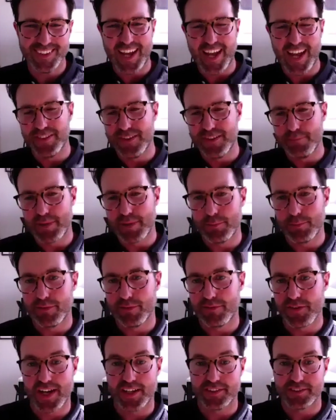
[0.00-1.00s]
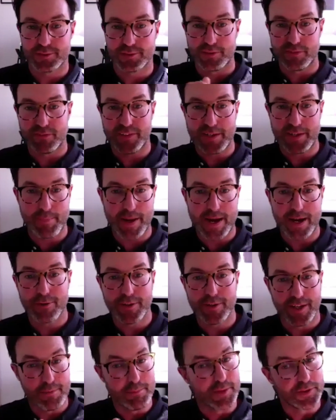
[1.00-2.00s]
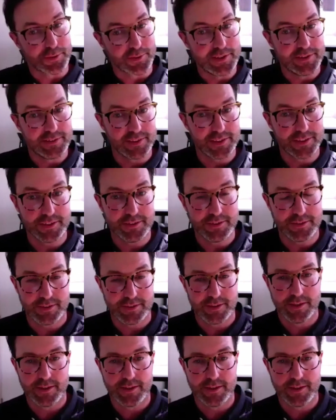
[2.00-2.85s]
And then people have a chance to reflect back on it in between sessions.